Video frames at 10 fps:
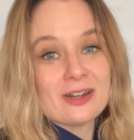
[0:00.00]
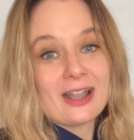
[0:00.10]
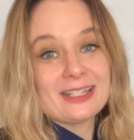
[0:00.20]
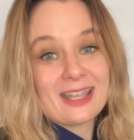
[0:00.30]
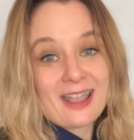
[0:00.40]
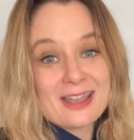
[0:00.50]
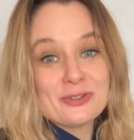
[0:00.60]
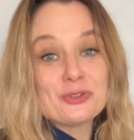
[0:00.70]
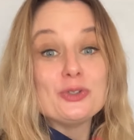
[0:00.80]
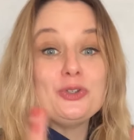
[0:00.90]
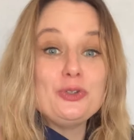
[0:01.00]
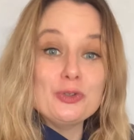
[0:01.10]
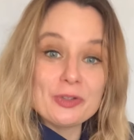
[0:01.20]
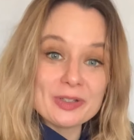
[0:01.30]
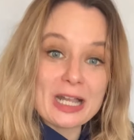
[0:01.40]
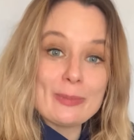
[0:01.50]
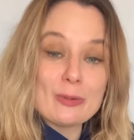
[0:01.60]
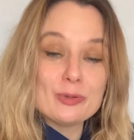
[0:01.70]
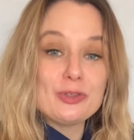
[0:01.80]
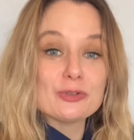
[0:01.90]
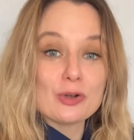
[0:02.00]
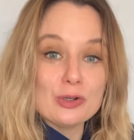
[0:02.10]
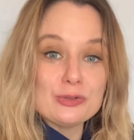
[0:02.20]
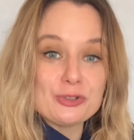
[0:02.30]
I can so you you can come up with your own